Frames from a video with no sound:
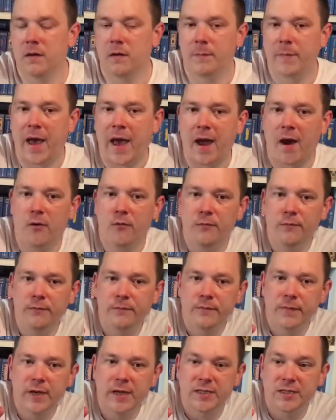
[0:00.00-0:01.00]
PAL
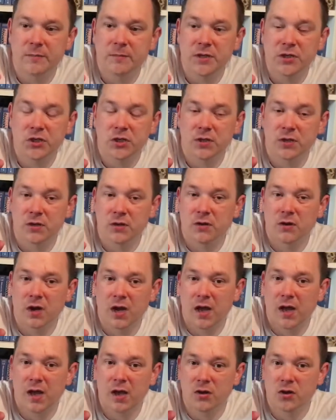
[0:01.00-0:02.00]
is a mission
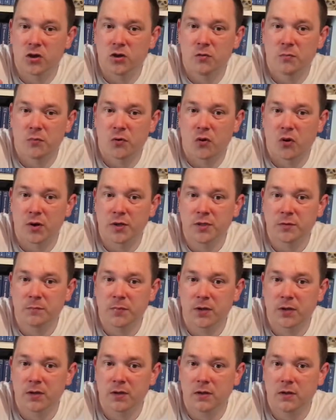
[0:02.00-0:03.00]
at a good price.
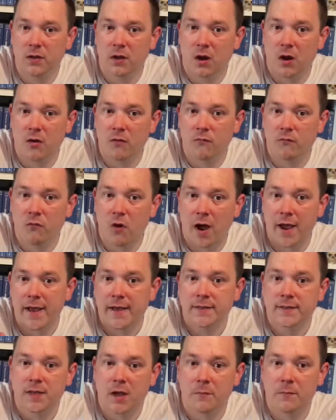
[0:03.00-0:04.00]
But you know, Ray
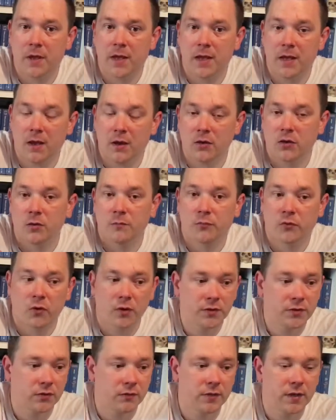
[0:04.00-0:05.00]
has done me a good
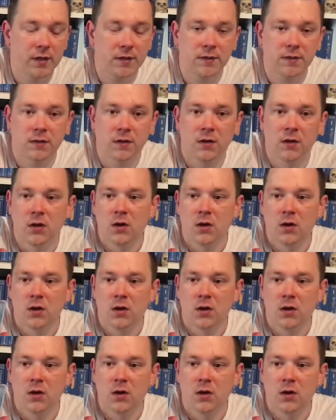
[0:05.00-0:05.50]
price on this.